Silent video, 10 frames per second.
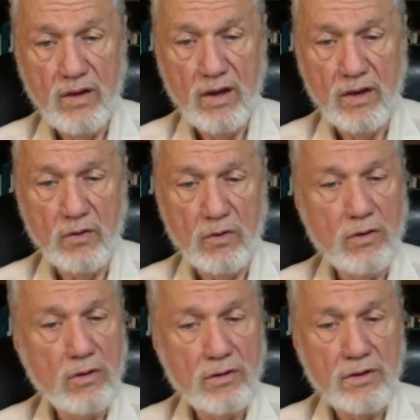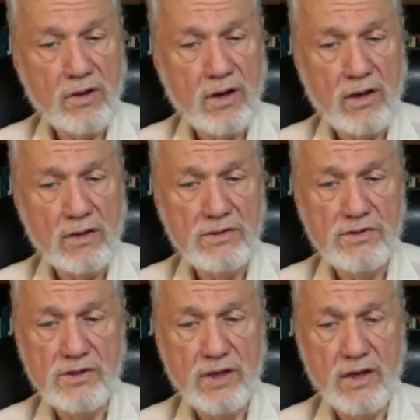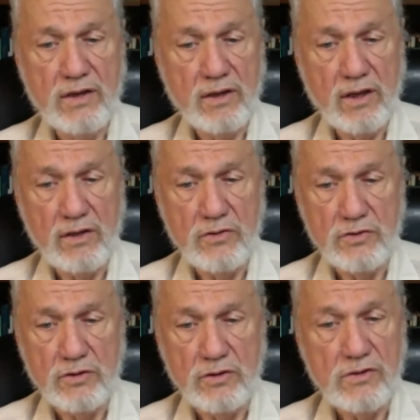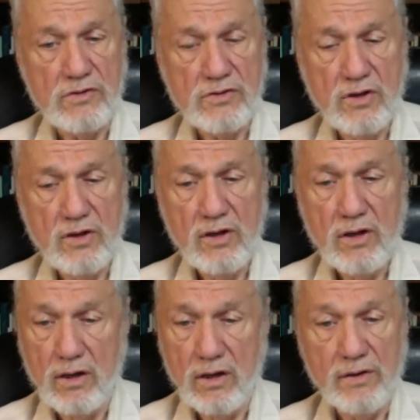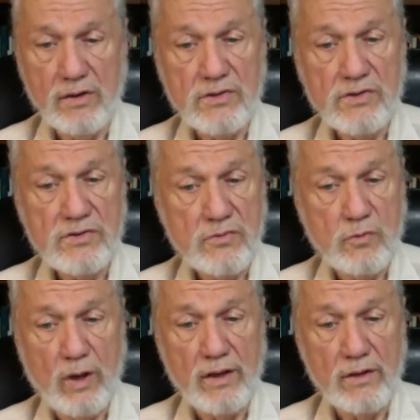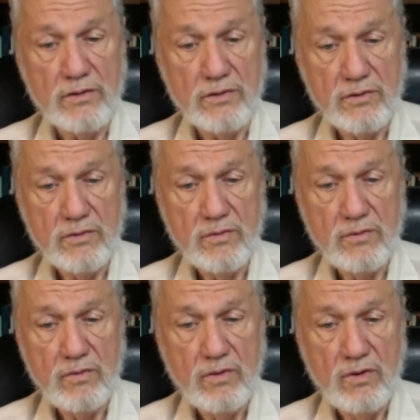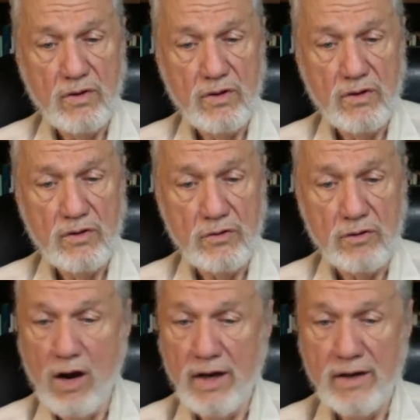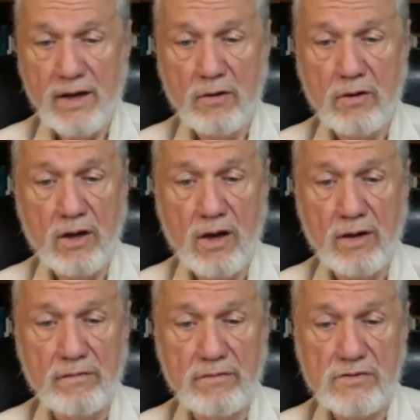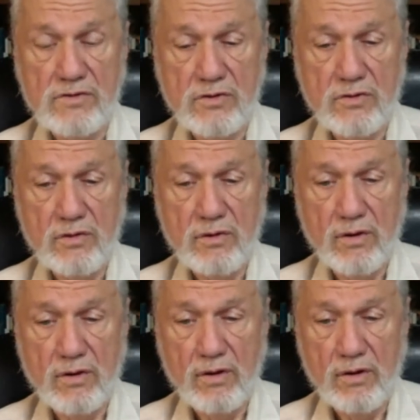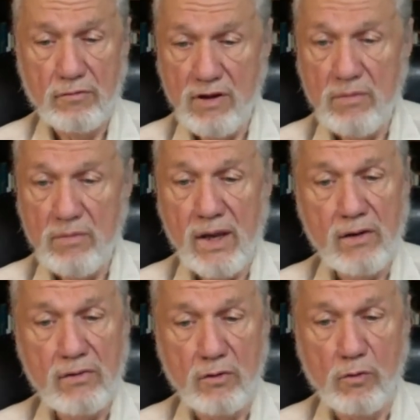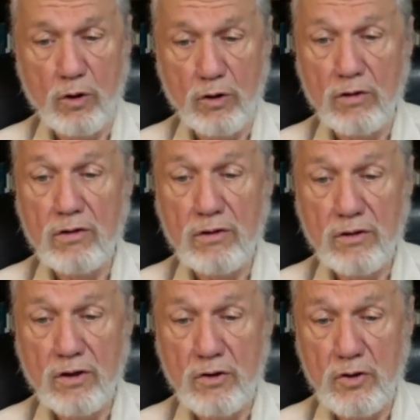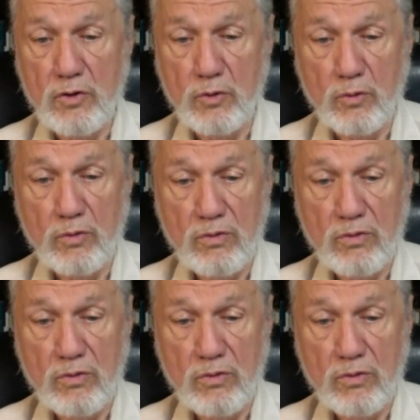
and all the gods and angels on us wait to guide our lives, remake the world anew.